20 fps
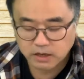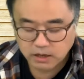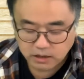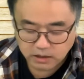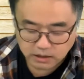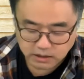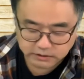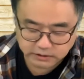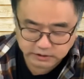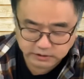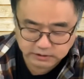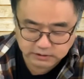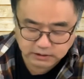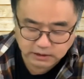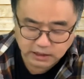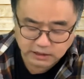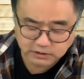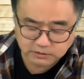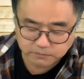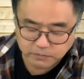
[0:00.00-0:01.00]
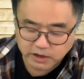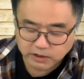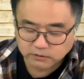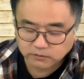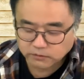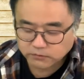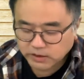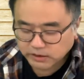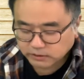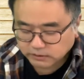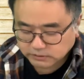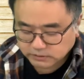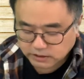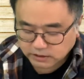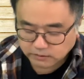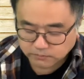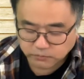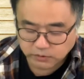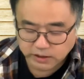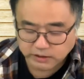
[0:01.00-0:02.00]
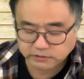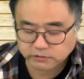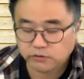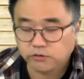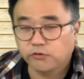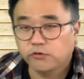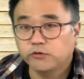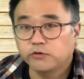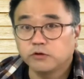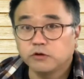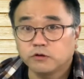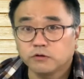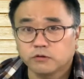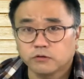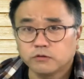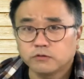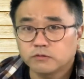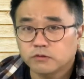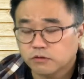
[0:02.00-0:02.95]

This last part, when it said blessed through you,